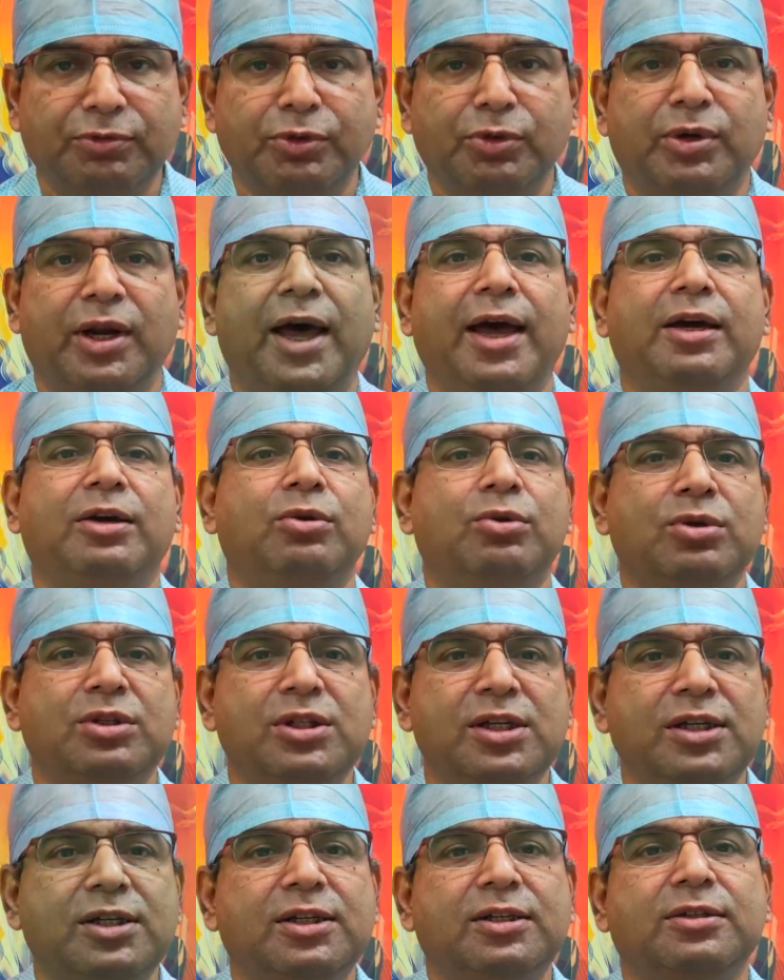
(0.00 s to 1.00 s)
if you
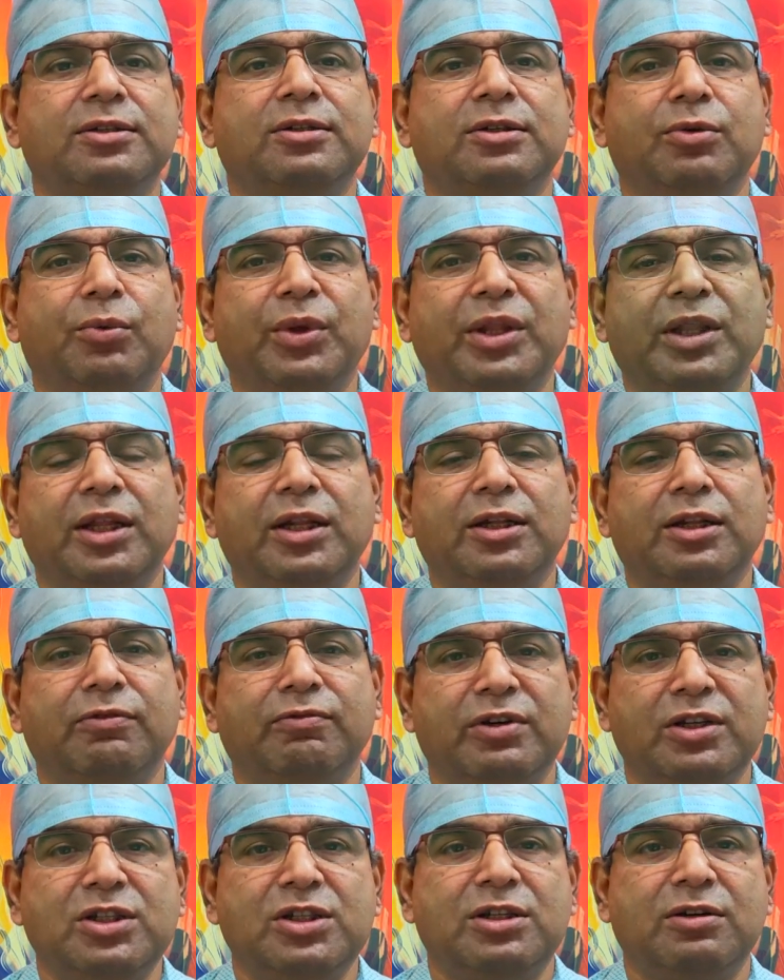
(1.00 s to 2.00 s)
diagnose it within the
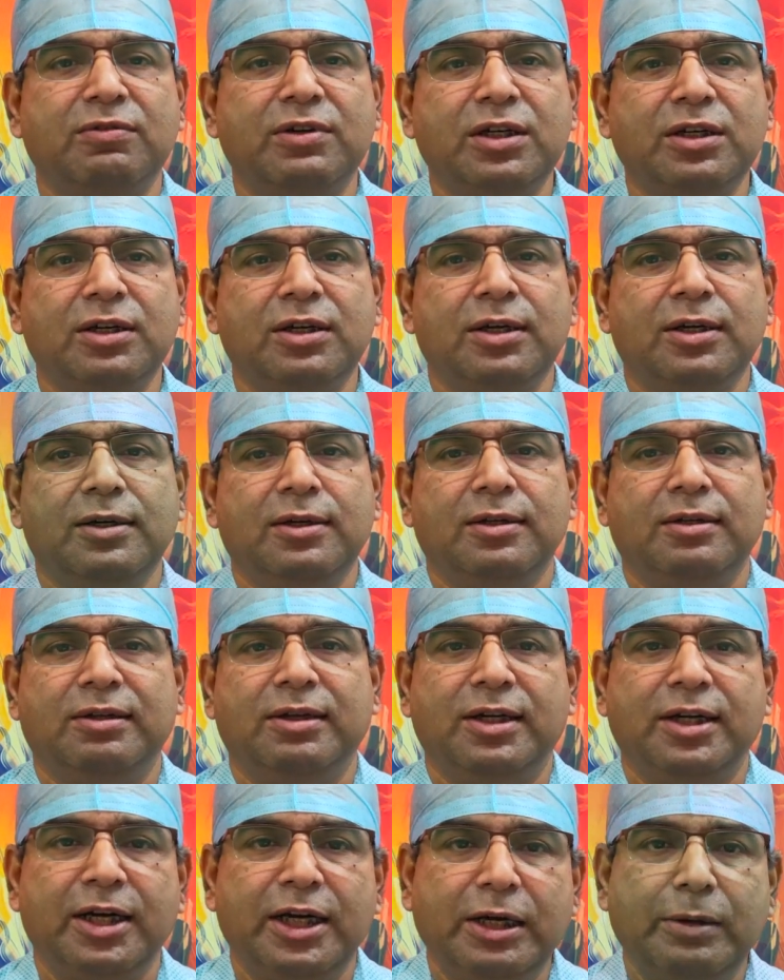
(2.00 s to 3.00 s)
first hour,
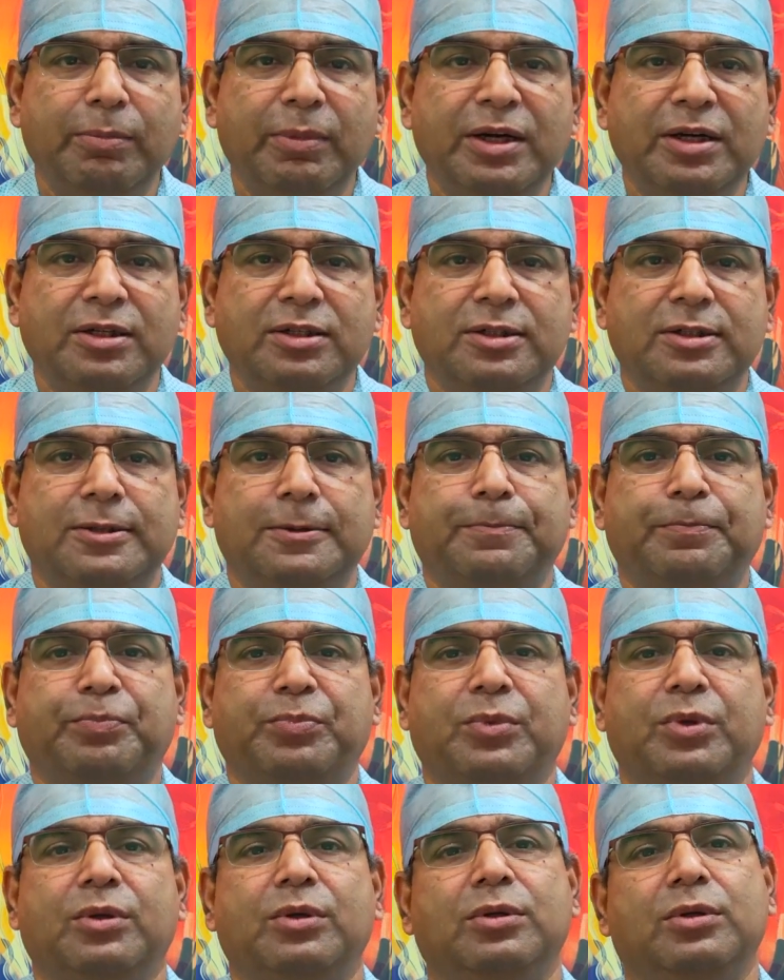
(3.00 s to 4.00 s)
the treatments